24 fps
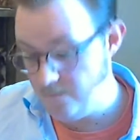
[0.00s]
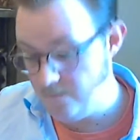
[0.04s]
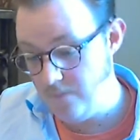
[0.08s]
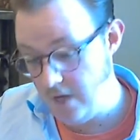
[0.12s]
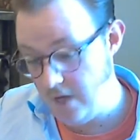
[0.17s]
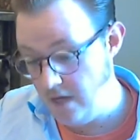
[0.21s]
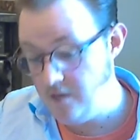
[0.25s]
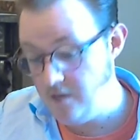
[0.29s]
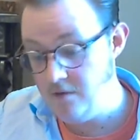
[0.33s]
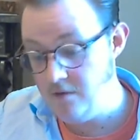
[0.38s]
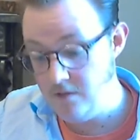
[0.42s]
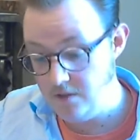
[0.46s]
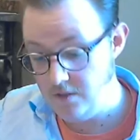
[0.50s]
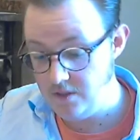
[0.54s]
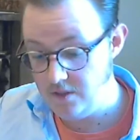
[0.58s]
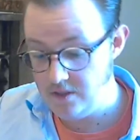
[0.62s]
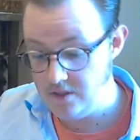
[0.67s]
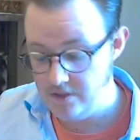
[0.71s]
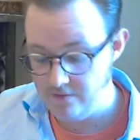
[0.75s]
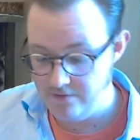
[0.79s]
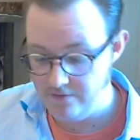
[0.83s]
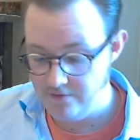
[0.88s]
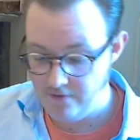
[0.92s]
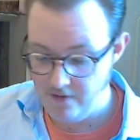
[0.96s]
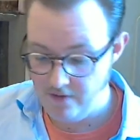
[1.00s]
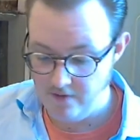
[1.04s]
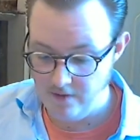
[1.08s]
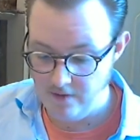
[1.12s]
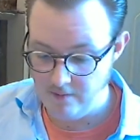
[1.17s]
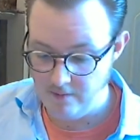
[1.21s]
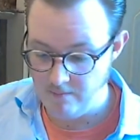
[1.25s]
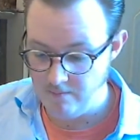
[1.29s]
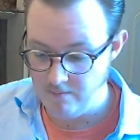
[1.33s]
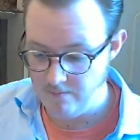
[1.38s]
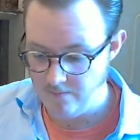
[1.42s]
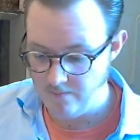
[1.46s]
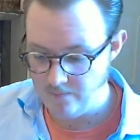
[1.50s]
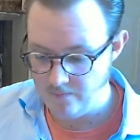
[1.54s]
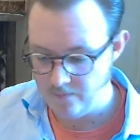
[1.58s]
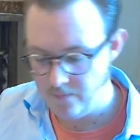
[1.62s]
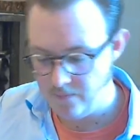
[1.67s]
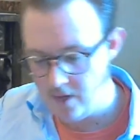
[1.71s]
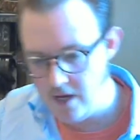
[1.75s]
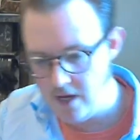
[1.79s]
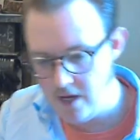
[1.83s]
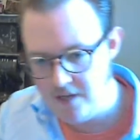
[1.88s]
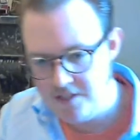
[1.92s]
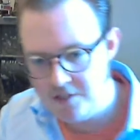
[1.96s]
you can still find them.
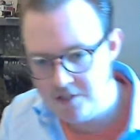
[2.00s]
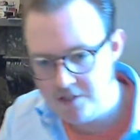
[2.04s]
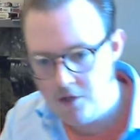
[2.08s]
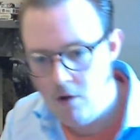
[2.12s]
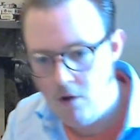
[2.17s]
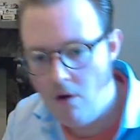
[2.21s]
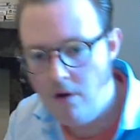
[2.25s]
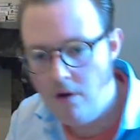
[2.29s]
I saw